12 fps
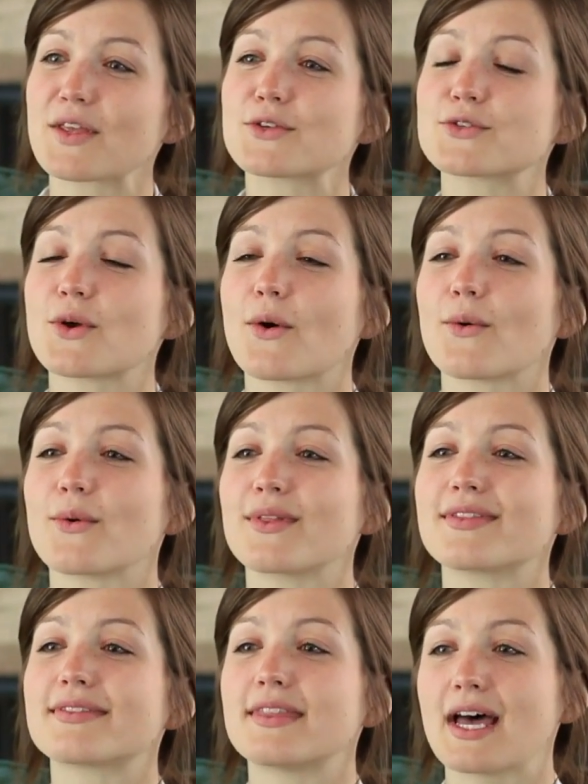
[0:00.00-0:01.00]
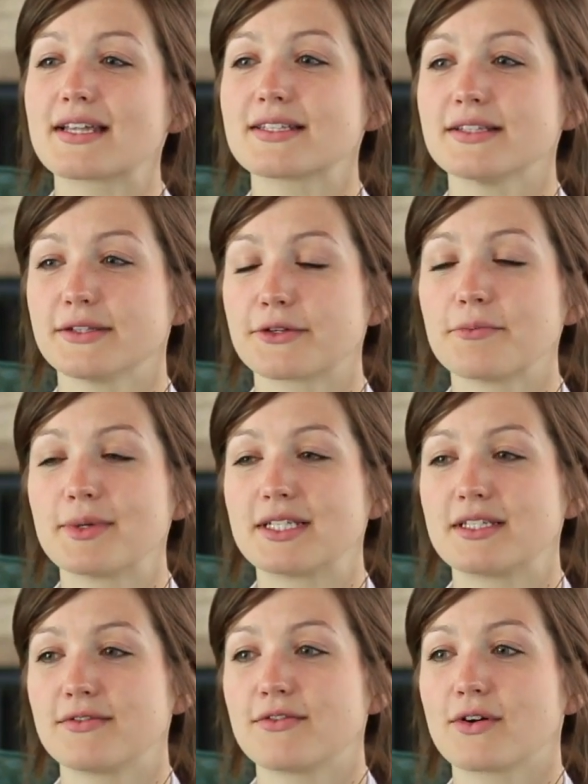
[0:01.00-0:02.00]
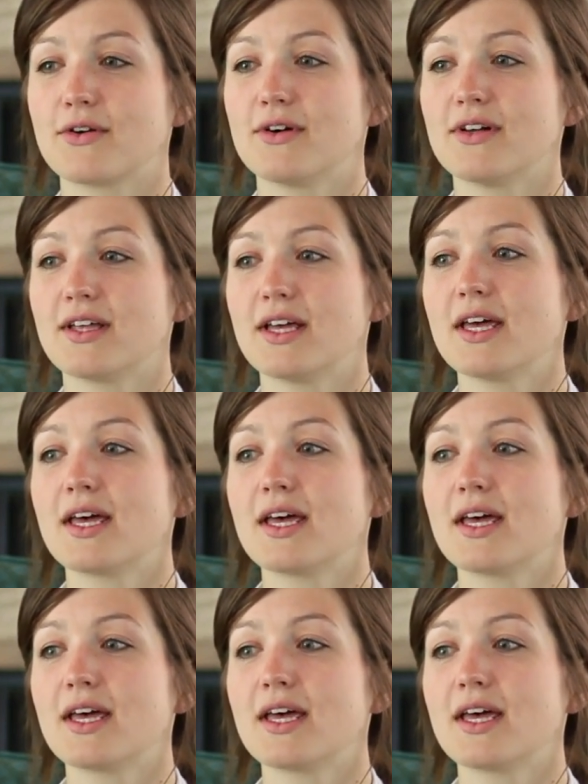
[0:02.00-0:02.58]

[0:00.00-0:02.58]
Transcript: So that's a little bit difficult.